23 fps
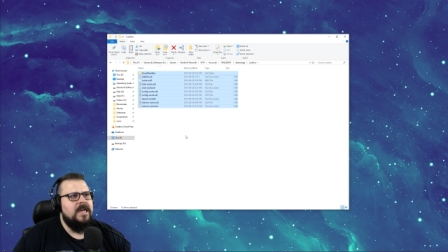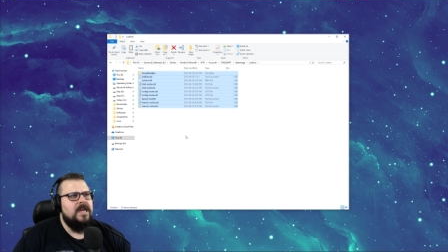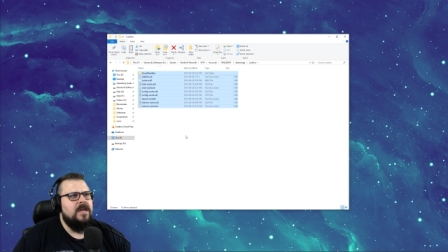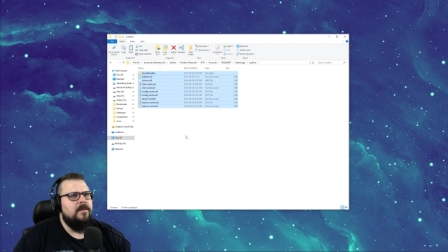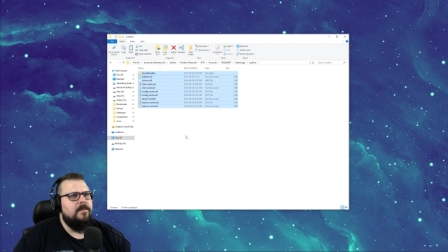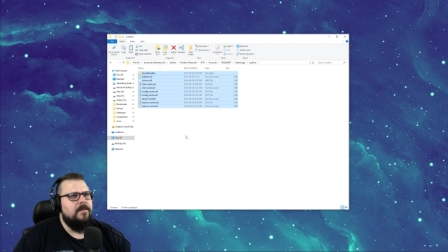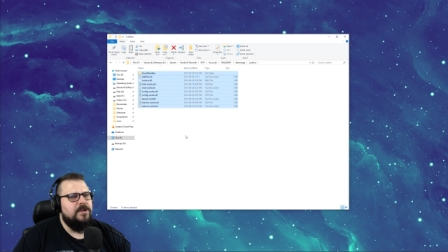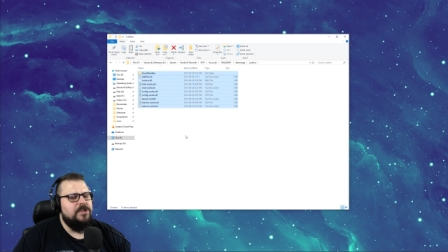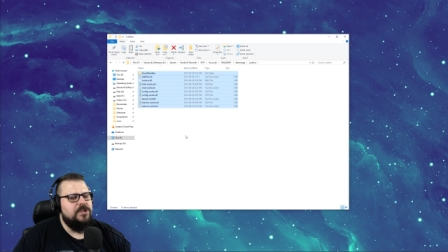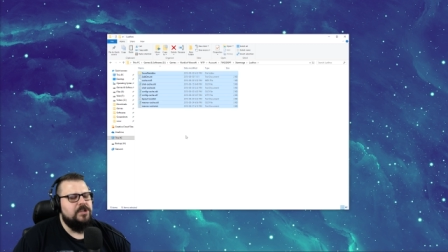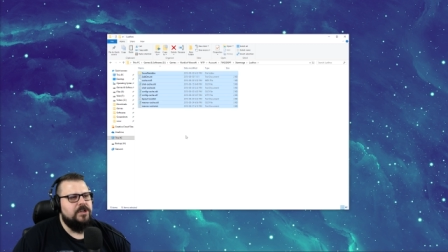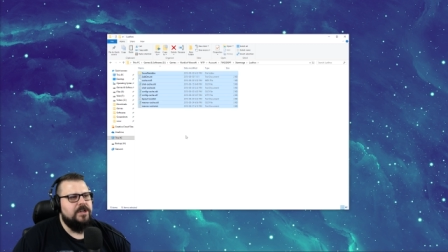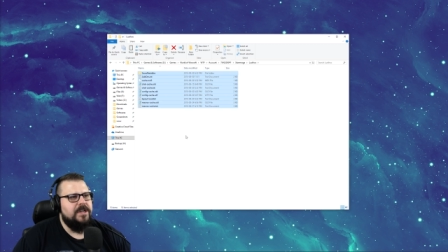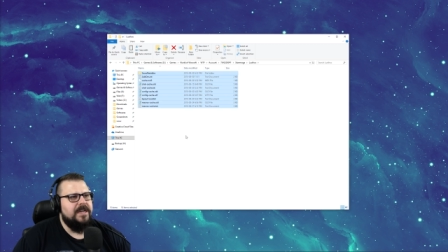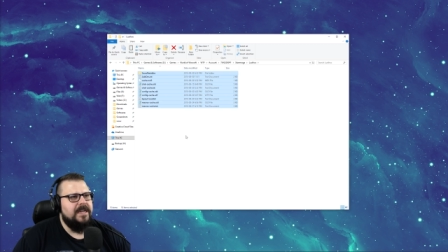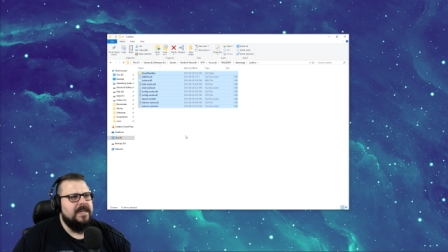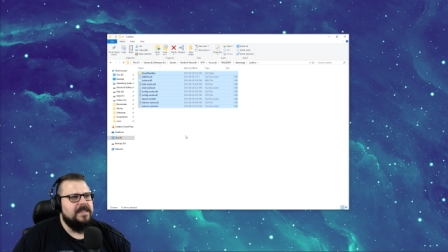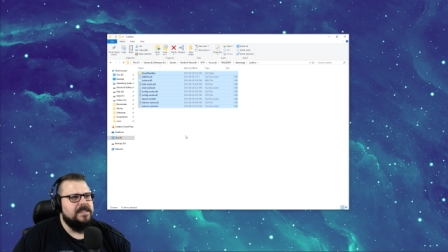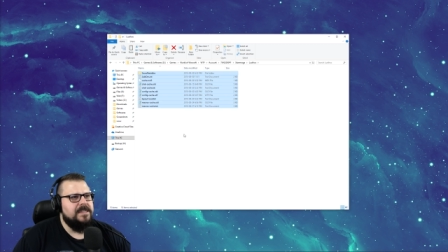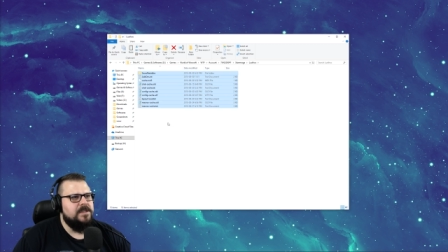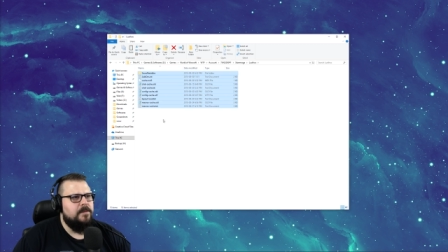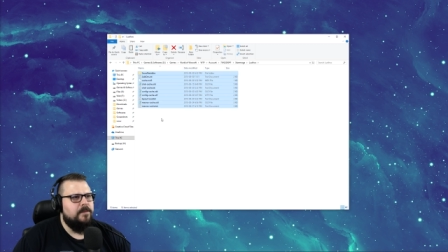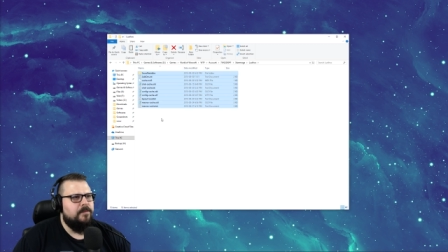but you're gonna
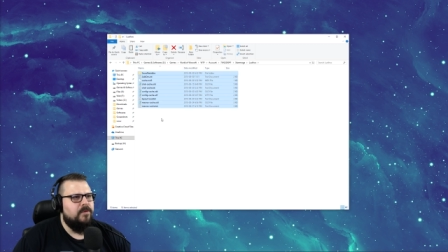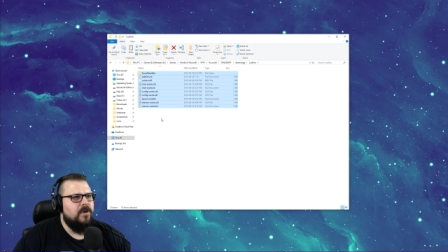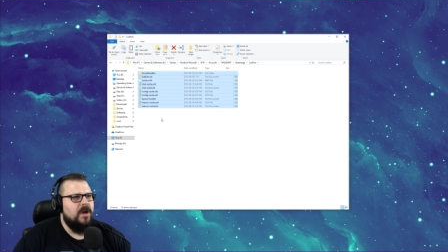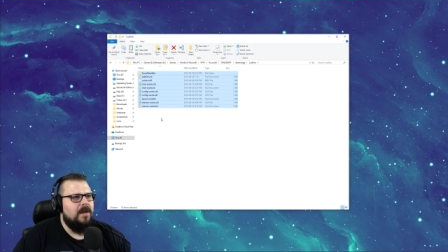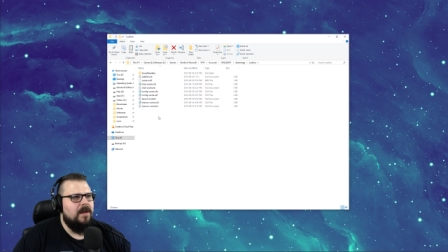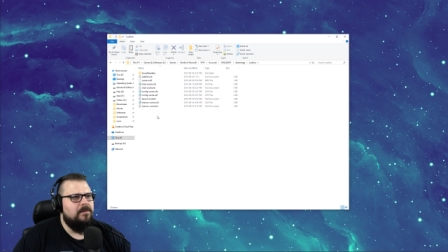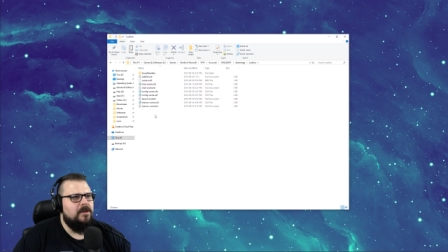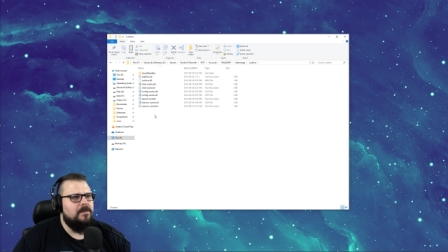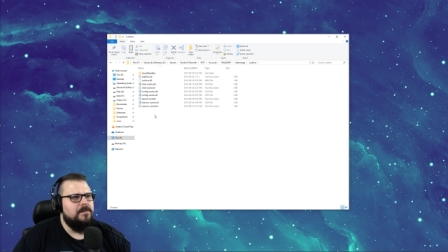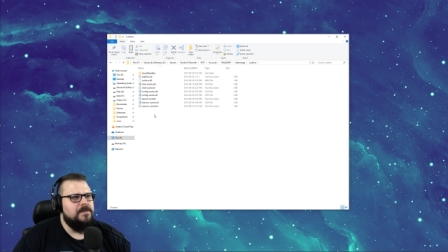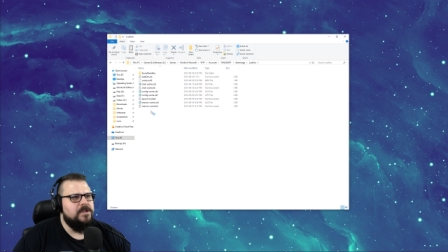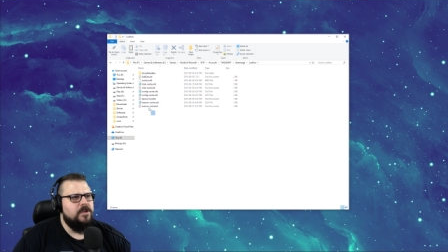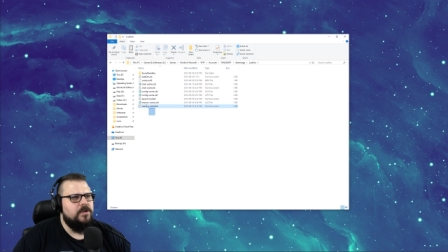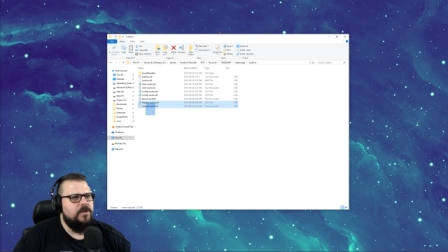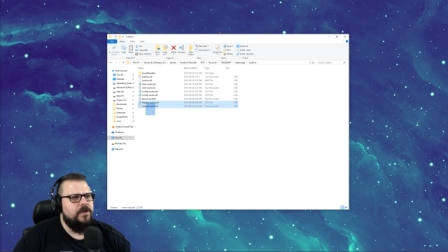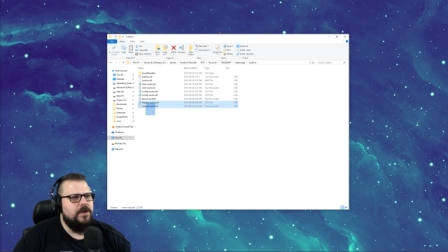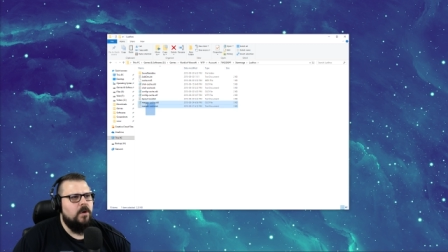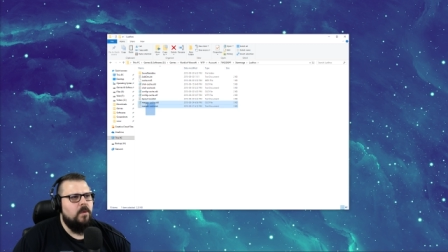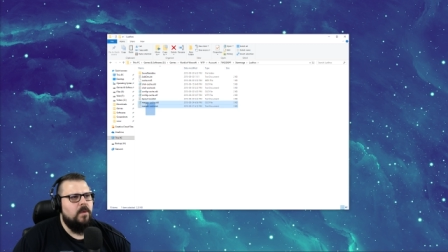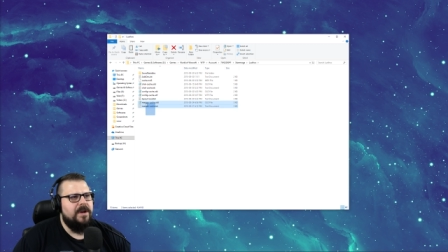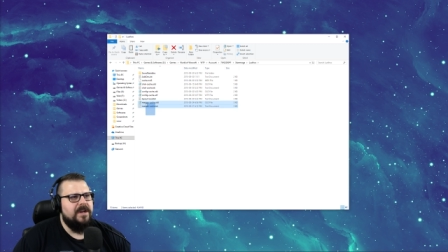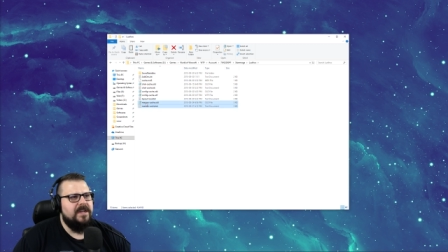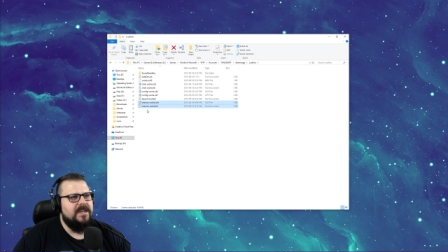get some problems. So you
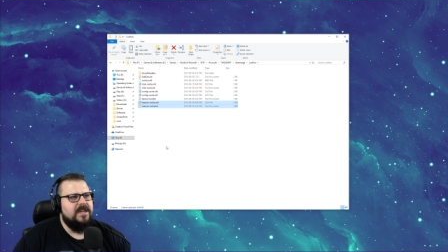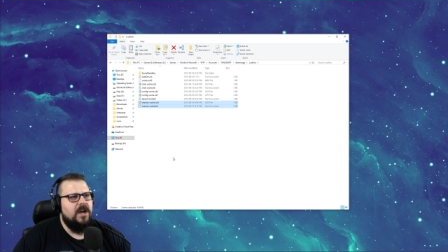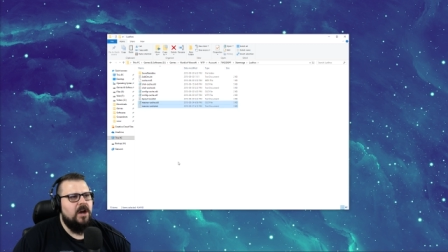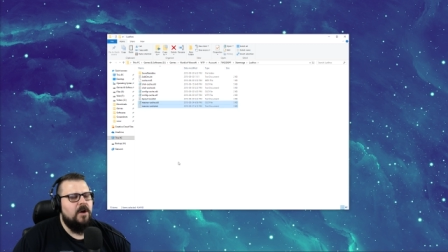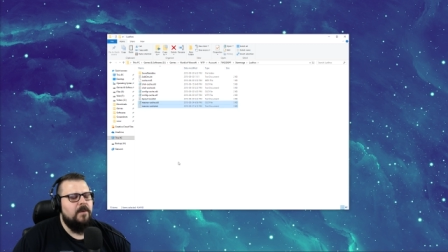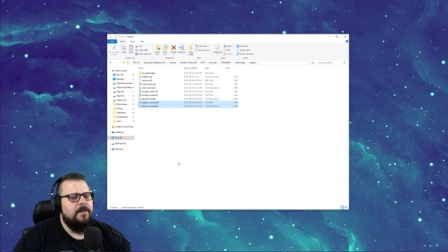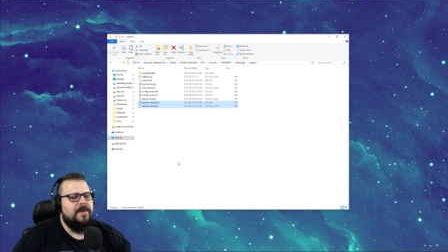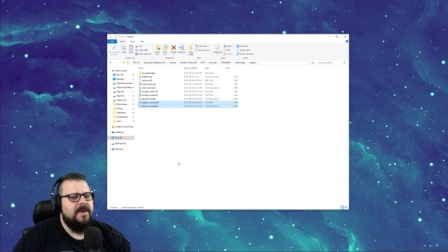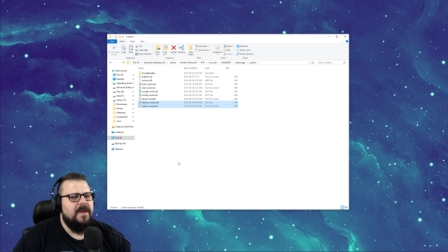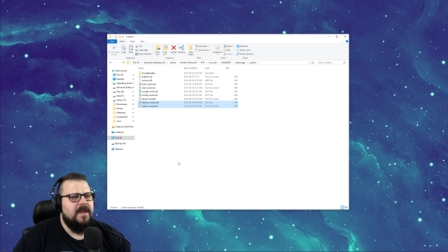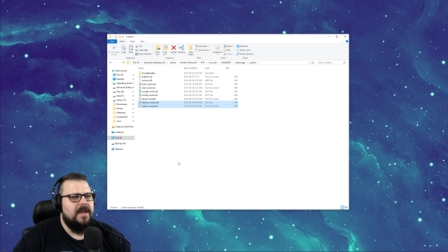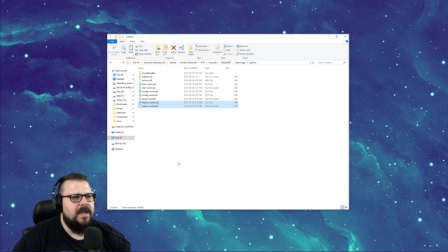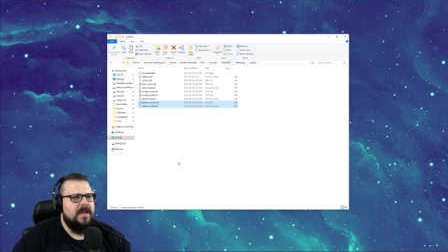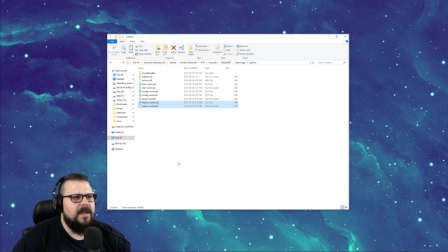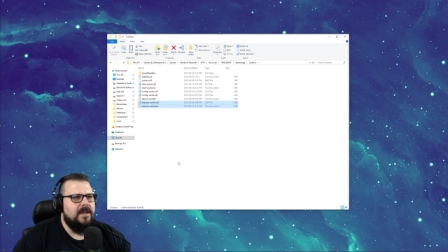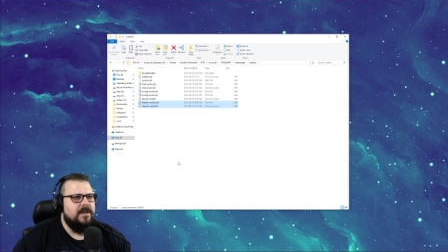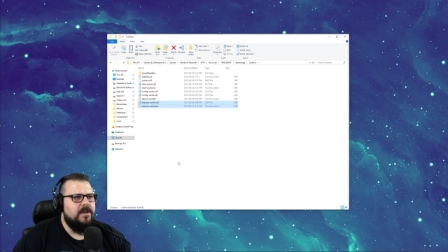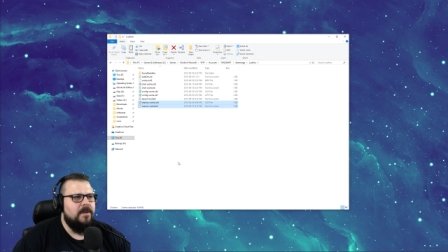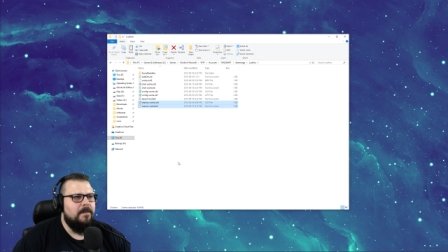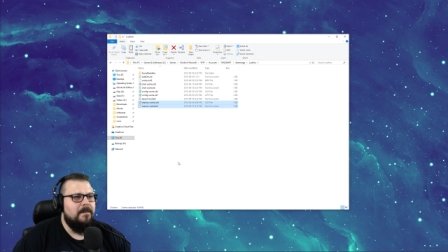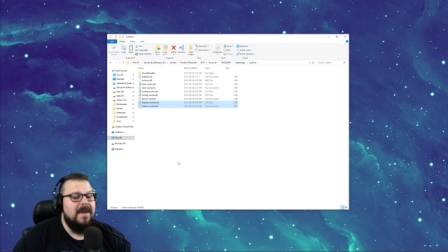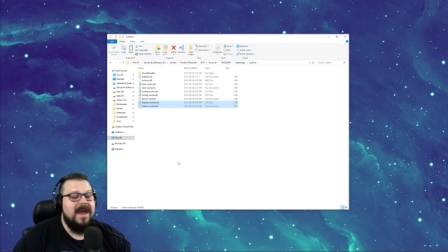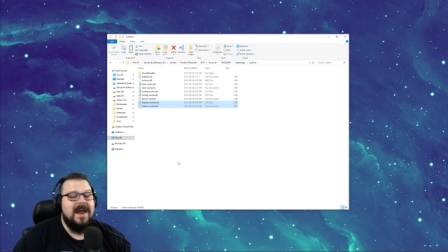don't wanna copy
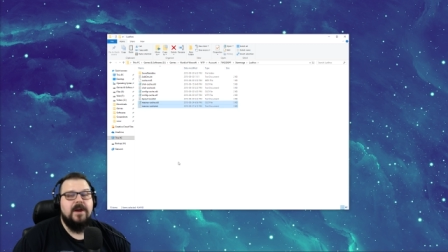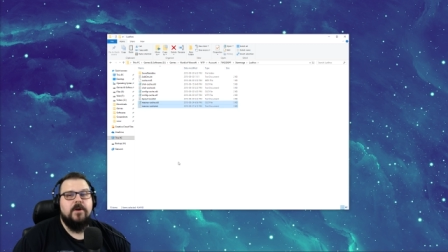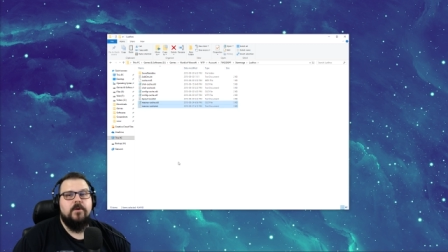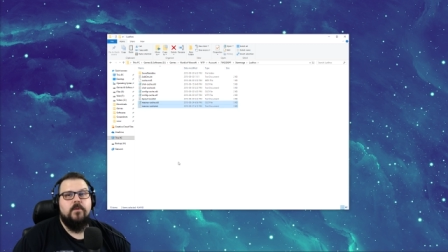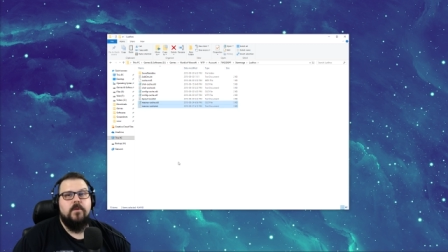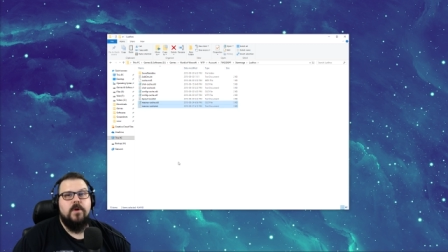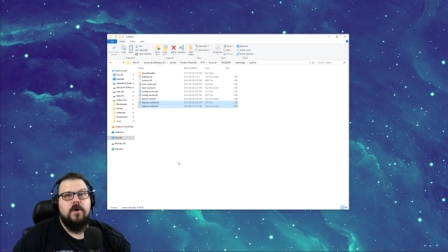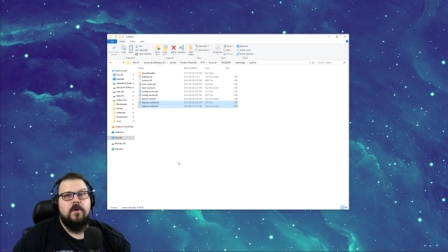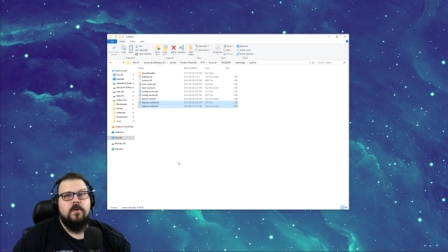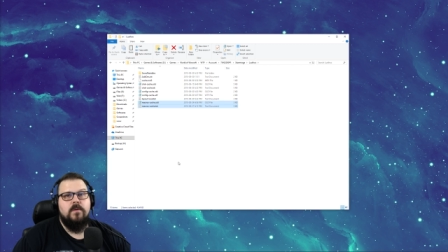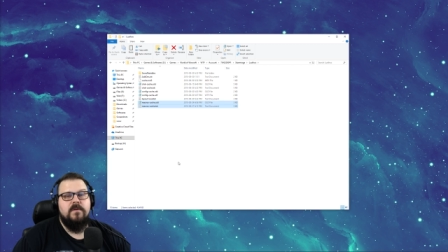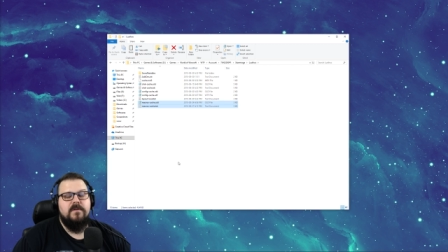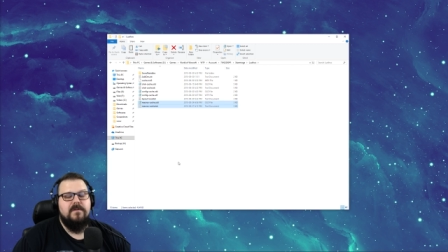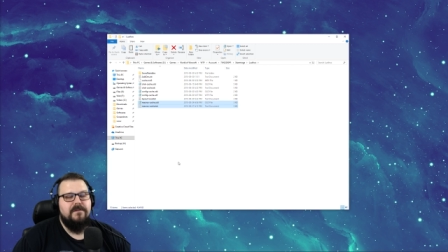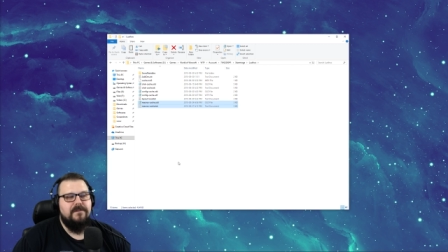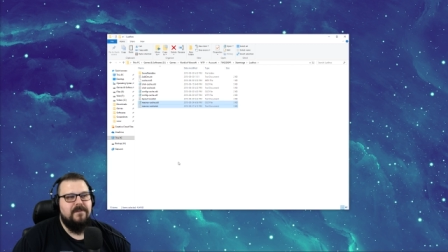the macro